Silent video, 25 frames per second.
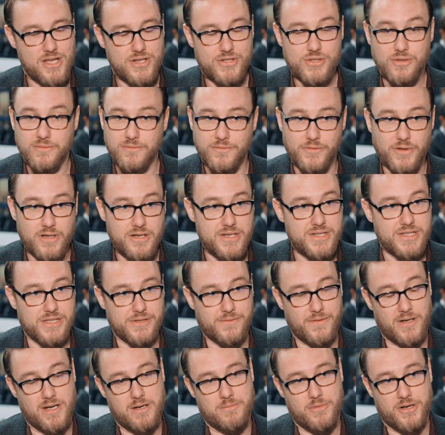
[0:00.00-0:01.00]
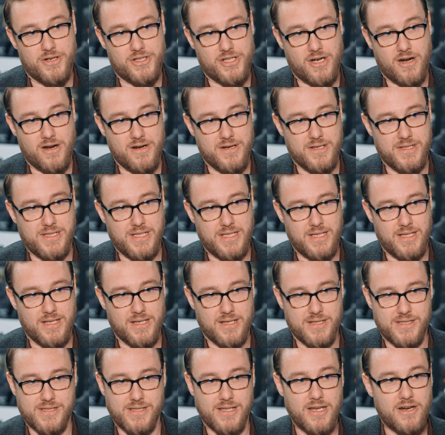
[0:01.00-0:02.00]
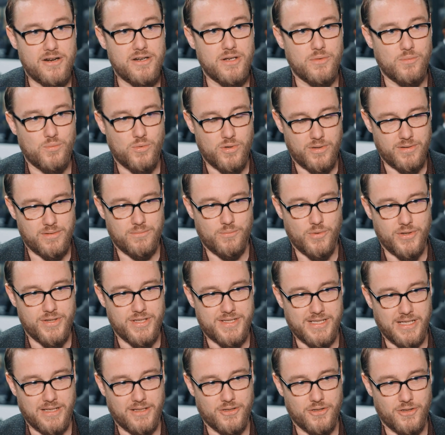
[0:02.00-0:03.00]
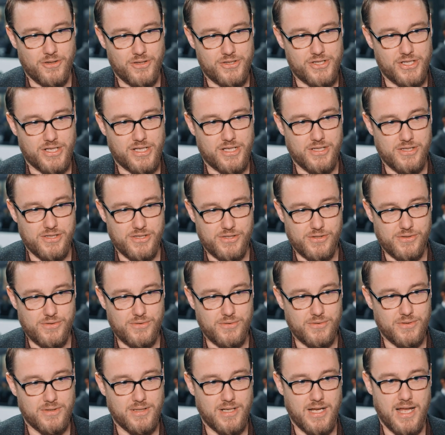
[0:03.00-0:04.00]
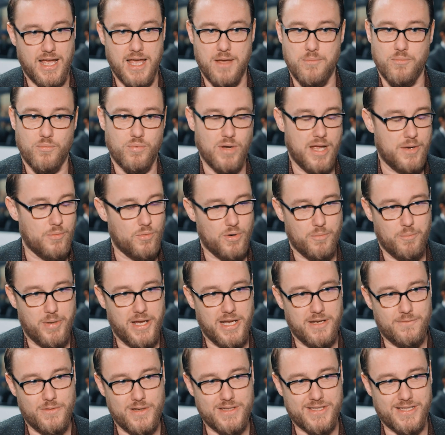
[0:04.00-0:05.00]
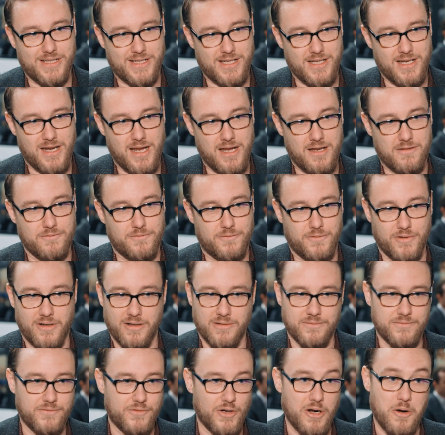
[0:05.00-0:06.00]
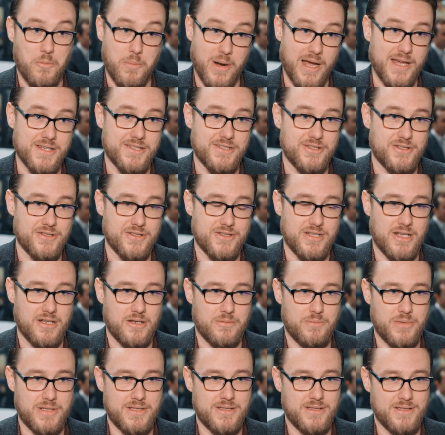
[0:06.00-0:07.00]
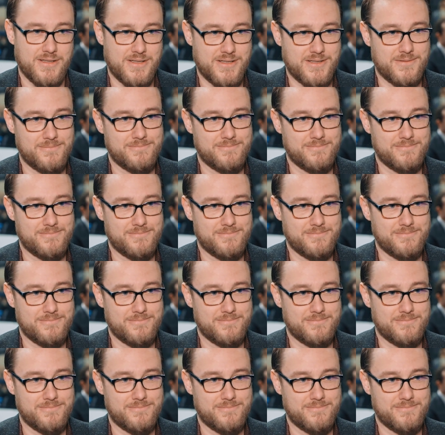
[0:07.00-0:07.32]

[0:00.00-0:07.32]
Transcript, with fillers: So for us, it's very much R&D. It's learning what, what the technology can do um, and what benefits it can have for, for our passengers and our business.